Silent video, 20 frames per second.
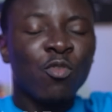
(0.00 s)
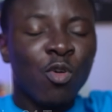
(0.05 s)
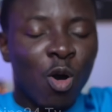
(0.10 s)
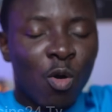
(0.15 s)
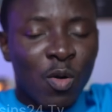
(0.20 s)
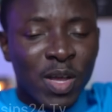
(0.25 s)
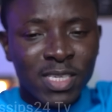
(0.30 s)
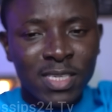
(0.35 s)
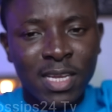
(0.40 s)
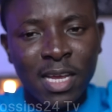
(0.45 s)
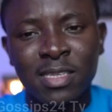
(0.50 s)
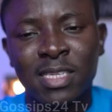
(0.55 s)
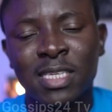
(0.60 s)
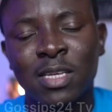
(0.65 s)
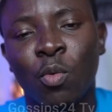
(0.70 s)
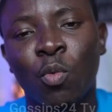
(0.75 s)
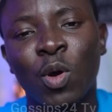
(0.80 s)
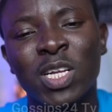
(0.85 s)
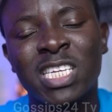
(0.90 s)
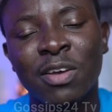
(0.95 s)
always said,
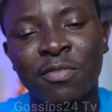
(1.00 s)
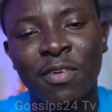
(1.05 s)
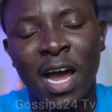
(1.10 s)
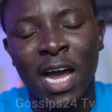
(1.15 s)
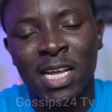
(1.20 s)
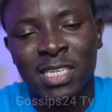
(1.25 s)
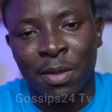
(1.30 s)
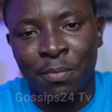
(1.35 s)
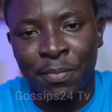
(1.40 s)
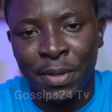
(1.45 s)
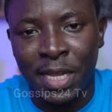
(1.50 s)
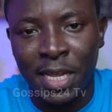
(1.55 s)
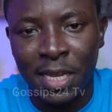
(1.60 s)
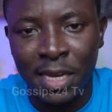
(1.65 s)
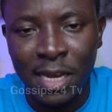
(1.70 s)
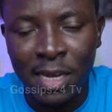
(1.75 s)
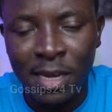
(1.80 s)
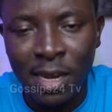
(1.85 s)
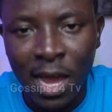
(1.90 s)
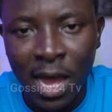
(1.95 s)
so whatever has a
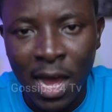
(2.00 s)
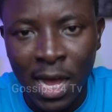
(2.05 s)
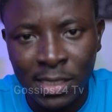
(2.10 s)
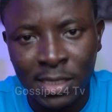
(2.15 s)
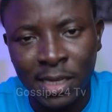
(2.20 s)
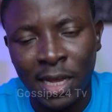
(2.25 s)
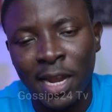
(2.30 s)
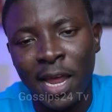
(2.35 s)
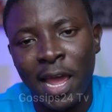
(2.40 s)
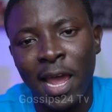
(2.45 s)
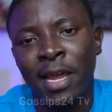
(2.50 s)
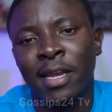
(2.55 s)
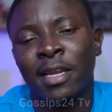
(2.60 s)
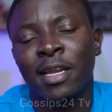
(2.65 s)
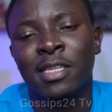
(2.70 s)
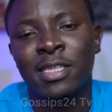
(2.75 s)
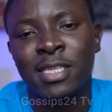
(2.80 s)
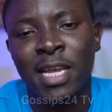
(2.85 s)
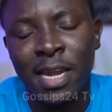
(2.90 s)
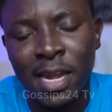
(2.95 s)
beginning has an end.
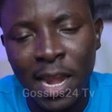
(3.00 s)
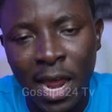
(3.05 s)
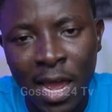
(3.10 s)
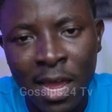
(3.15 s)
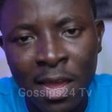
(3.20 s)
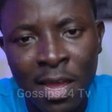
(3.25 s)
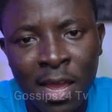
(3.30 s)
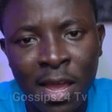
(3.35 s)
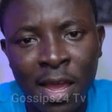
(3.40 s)
Intende?